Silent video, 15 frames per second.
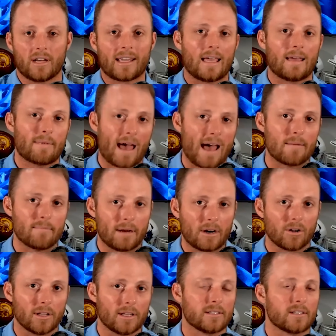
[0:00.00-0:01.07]
A game at
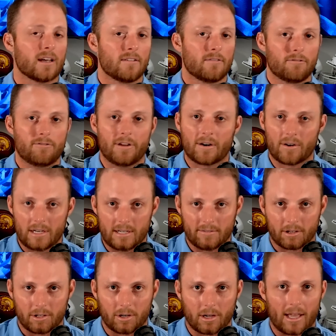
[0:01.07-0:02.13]
Maryland, very
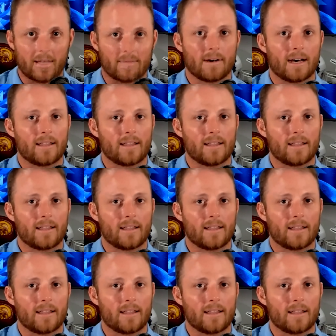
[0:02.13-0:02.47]
difficult game.